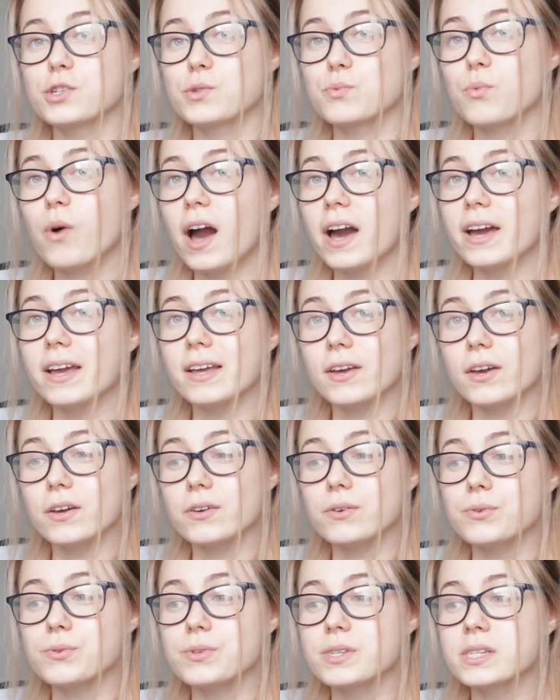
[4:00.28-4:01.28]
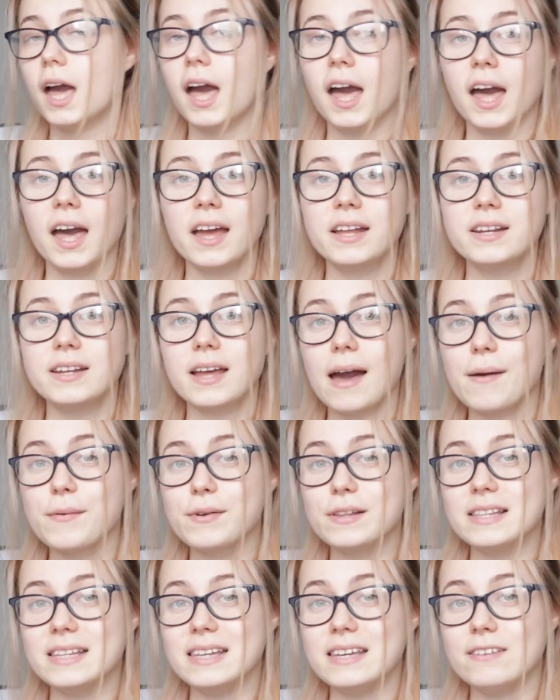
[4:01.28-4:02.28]
is what I use, and I
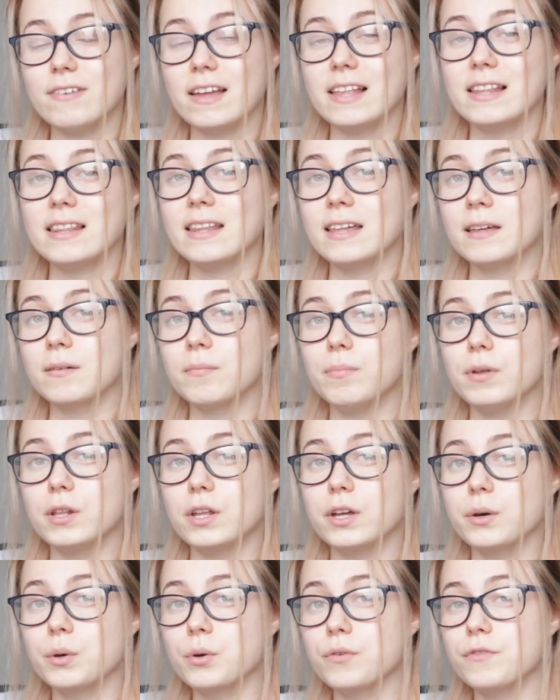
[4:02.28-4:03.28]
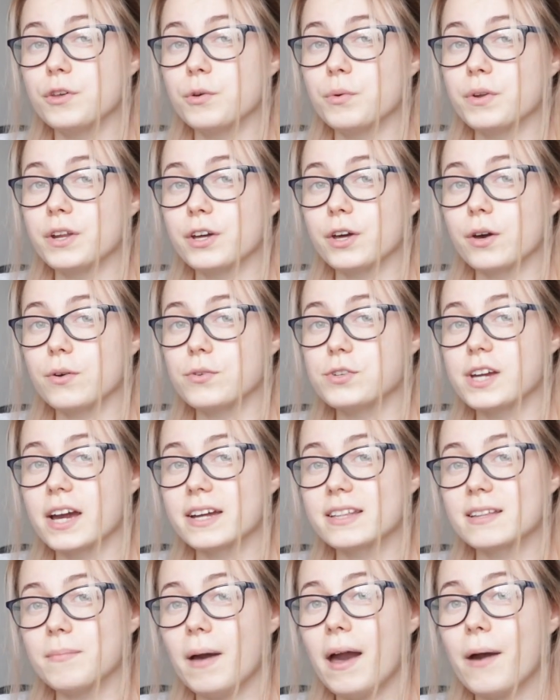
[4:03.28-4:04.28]
will leave a link below if you want to go
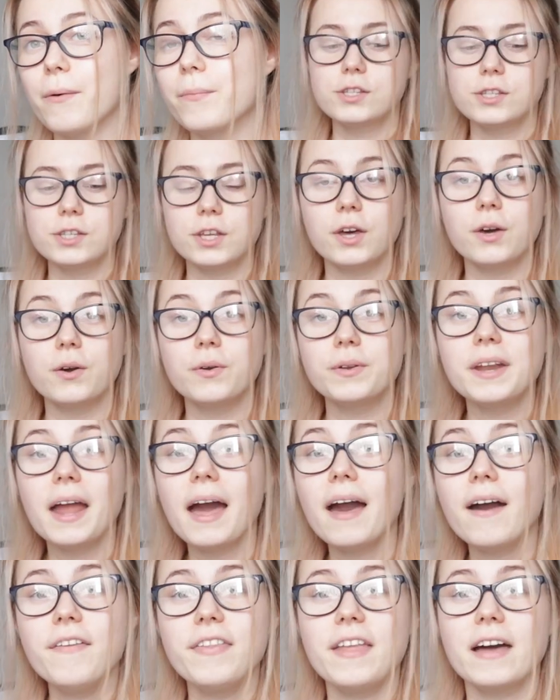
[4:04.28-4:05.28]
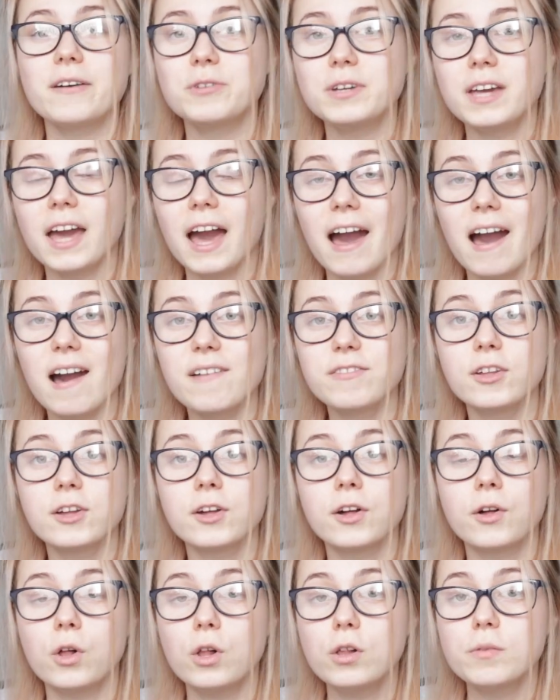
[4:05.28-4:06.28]
check them out. So now that we have the
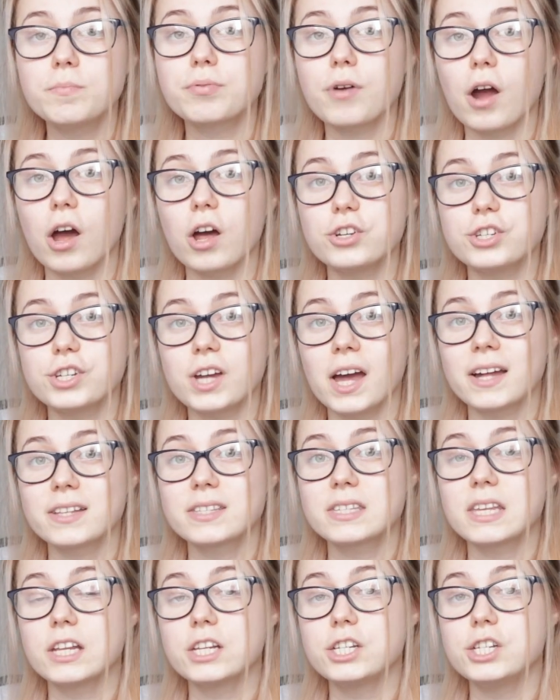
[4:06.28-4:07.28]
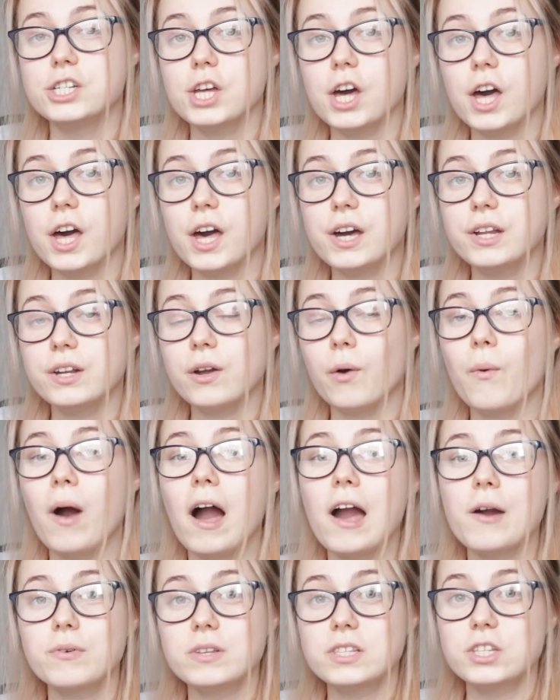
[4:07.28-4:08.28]
whole project done, what
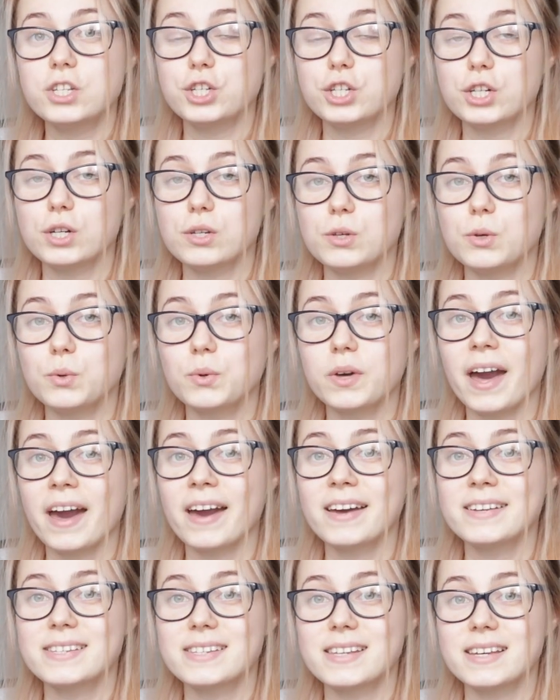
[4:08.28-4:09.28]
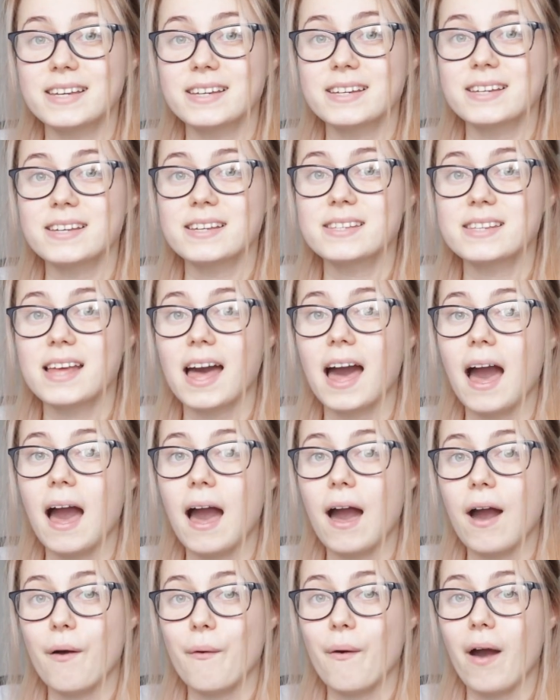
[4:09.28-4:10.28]
I want to show you guys is
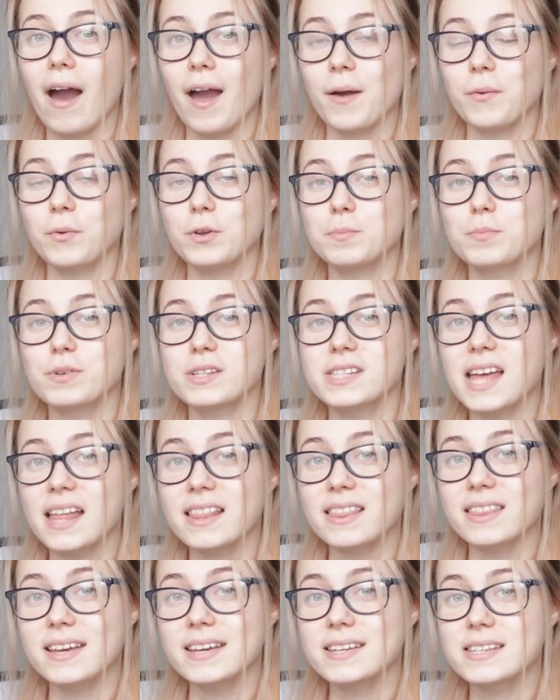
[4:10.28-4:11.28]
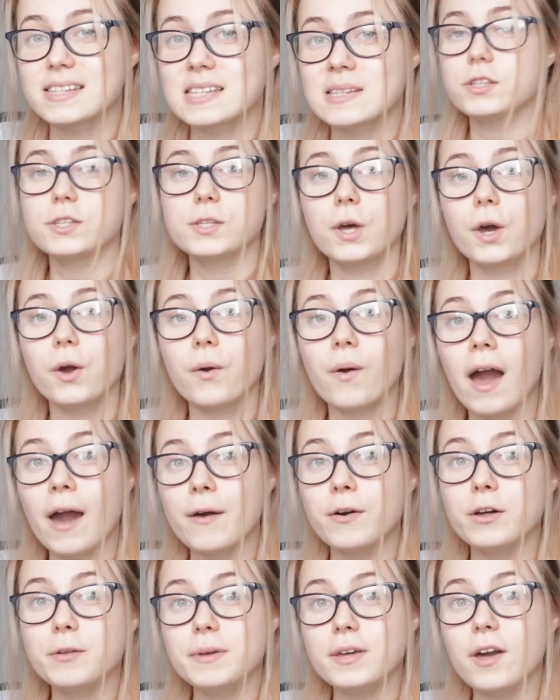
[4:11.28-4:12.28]
how I would present this. So
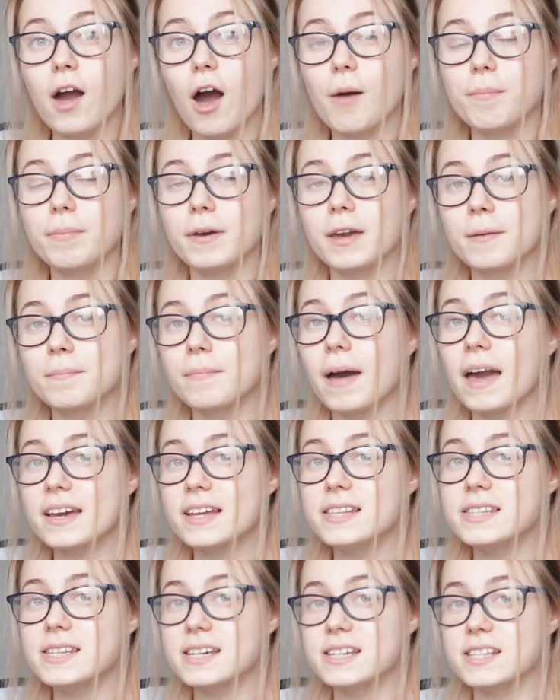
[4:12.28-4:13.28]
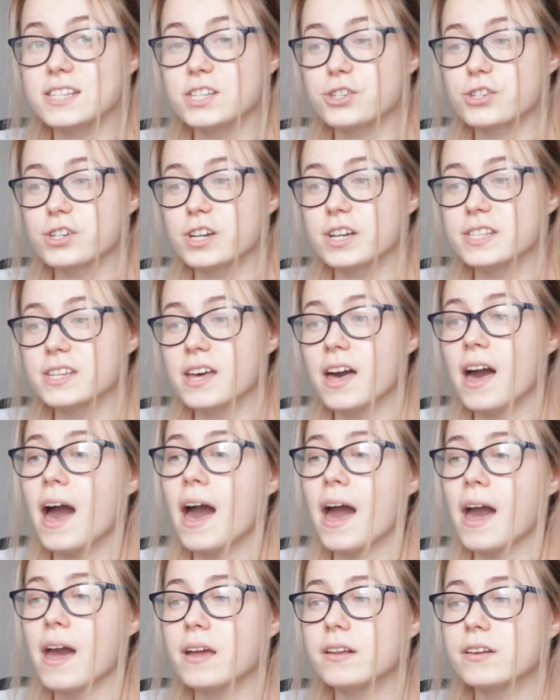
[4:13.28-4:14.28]
I will be hopping back into Illustrator
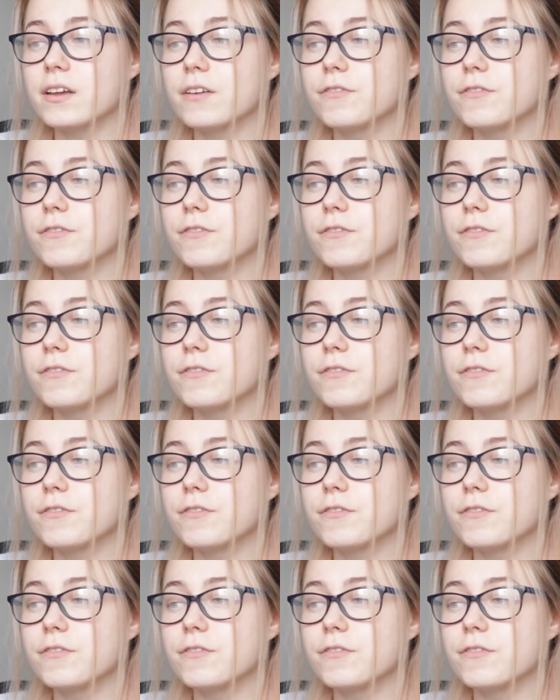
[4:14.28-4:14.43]
and